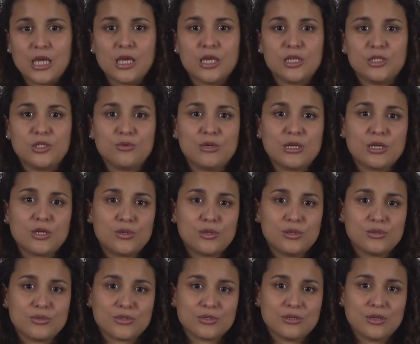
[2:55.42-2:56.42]
During
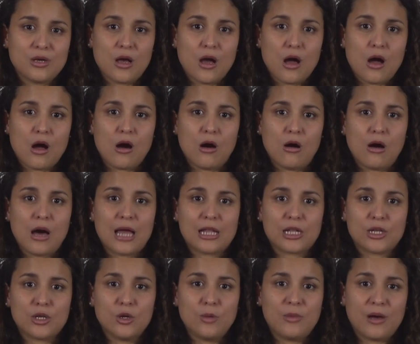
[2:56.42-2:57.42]
cruise or
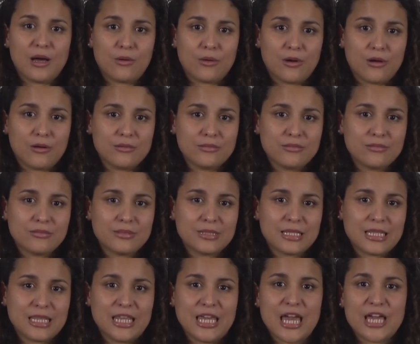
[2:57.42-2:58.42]
at low power,
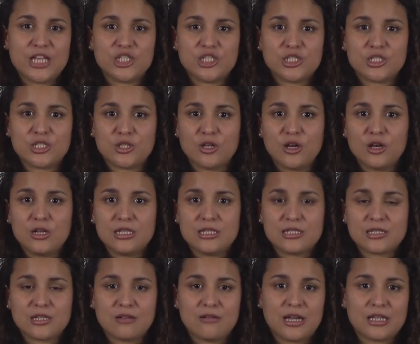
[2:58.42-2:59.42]
the engine stall is
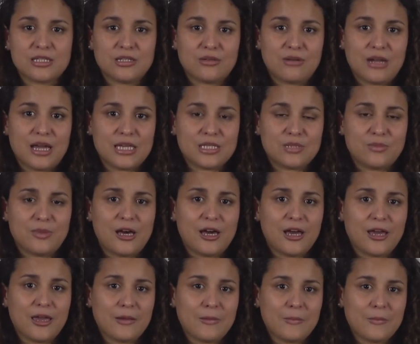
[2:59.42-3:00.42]
characterized by